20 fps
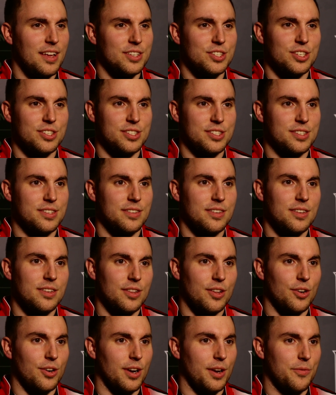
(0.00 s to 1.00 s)
Just
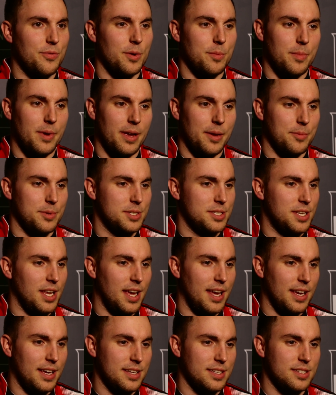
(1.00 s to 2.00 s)
learning from my
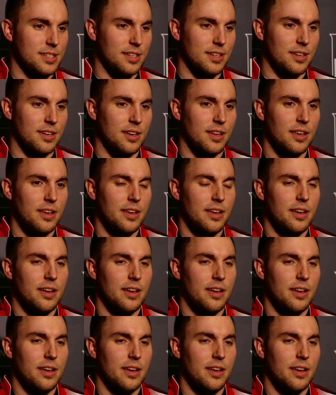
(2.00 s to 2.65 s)
mistakes, and